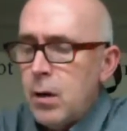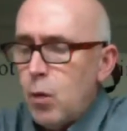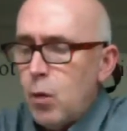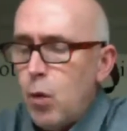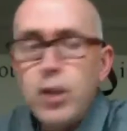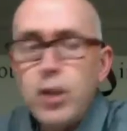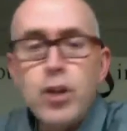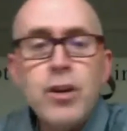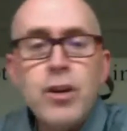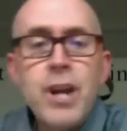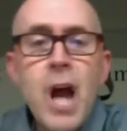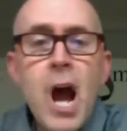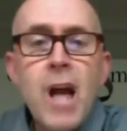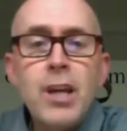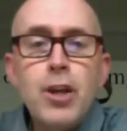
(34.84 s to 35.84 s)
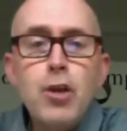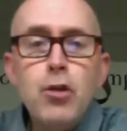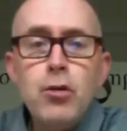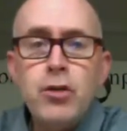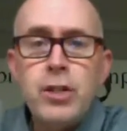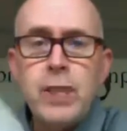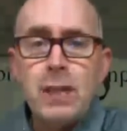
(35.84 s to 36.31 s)
what you're not
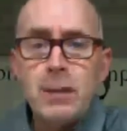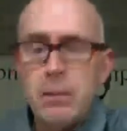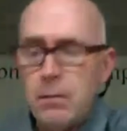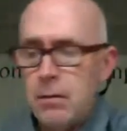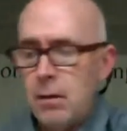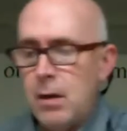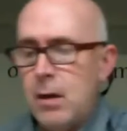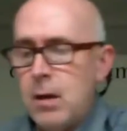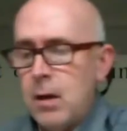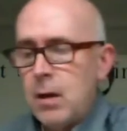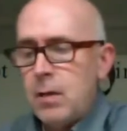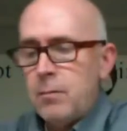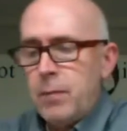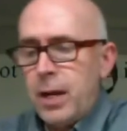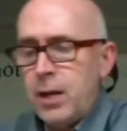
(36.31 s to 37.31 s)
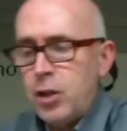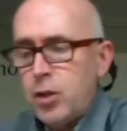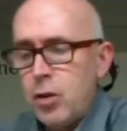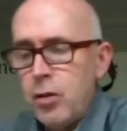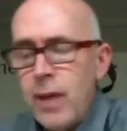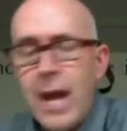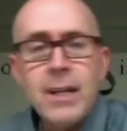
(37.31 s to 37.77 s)
using. Make
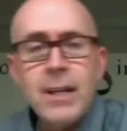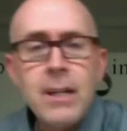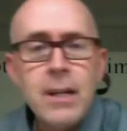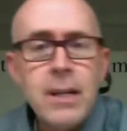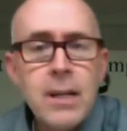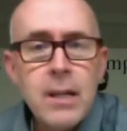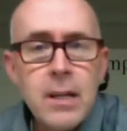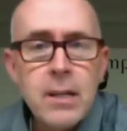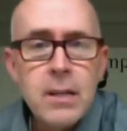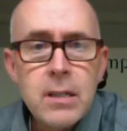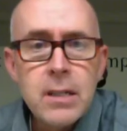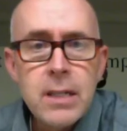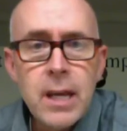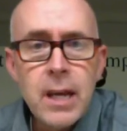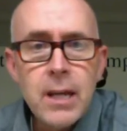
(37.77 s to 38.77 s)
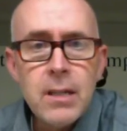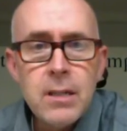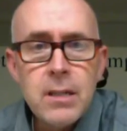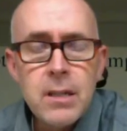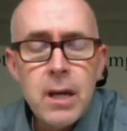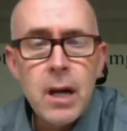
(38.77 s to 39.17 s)
sure that stays